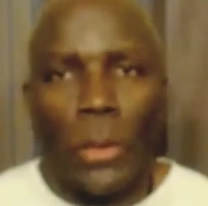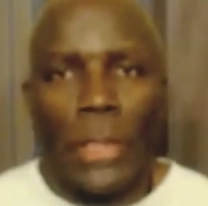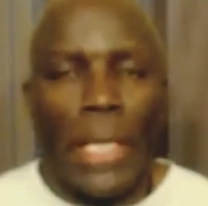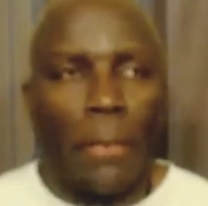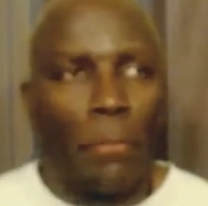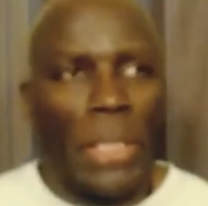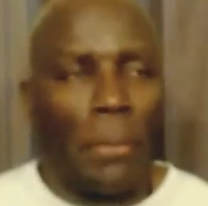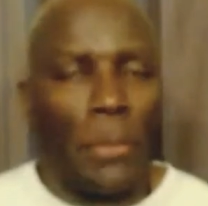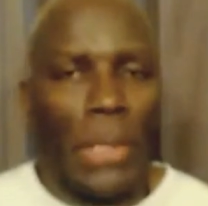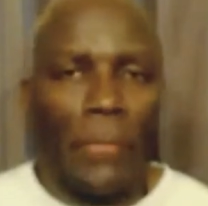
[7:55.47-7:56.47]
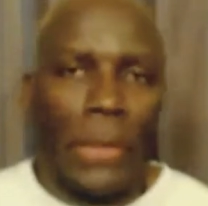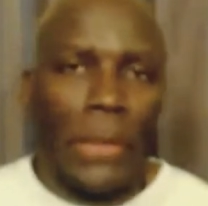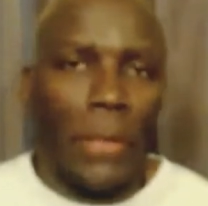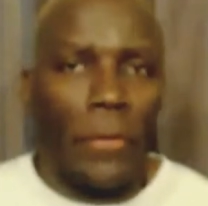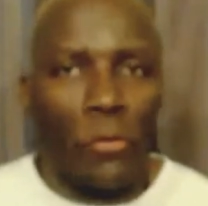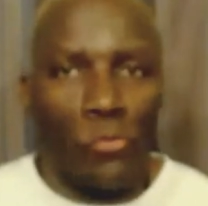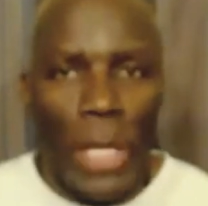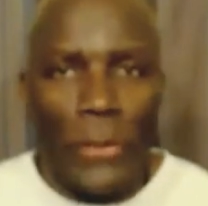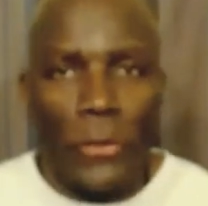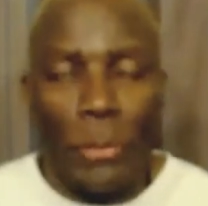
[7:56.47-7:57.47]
that may be of a different race,